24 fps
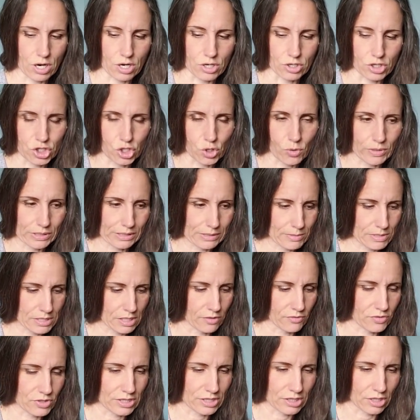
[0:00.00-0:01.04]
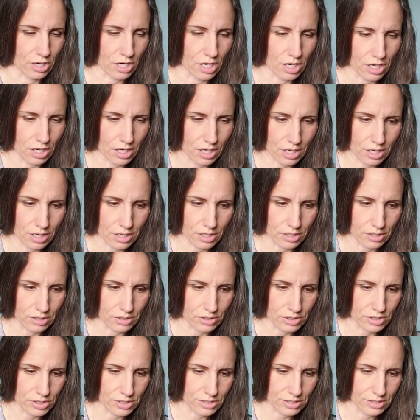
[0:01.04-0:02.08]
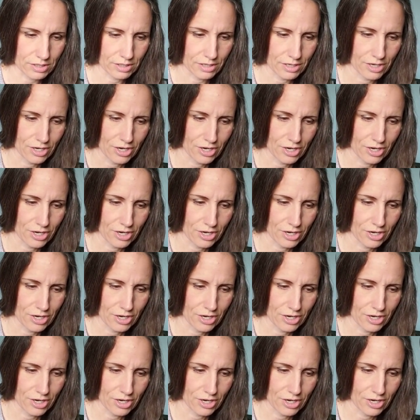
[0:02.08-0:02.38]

are showing themselves in the cards